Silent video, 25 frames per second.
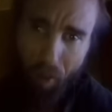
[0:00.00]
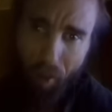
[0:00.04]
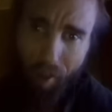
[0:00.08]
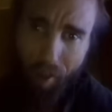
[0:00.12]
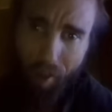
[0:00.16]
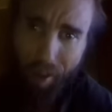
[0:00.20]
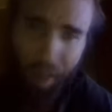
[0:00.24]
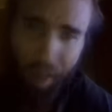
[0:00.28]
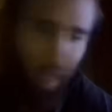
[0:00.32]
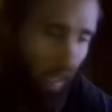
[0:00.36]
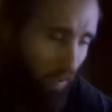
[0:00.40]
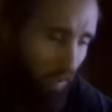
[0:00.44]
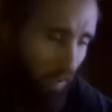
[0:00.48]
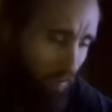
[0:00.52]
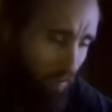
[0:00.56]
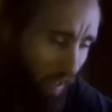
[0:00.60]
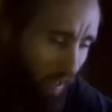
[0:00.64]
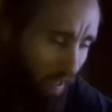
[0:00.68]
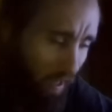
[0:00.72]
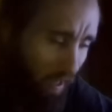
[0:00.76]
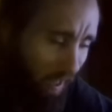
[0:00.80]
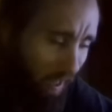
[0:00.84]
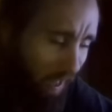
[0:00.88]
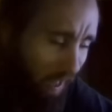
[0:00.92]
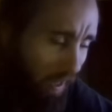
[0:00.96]
I tried to
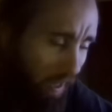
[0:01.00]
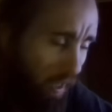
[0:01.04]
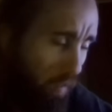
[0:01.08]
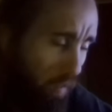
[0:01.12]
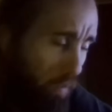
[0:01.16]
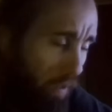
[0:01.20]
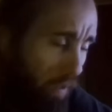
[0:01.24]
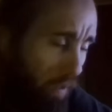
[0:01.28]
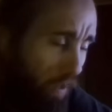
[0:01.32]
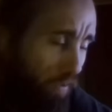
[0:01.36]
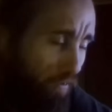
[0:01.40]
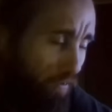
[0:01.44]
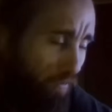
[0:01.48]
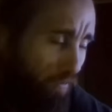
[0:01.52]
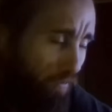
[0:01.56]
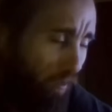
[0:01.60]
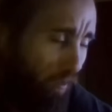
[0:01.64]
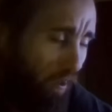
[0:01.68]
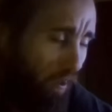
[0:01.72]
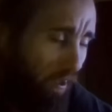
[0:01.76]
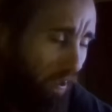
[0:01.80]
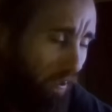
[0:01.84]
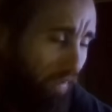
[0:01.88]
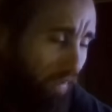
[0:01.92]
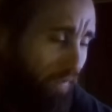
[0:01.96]
end it
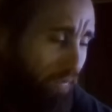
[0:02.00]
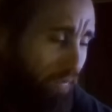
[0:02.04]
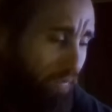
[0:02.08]
peacefully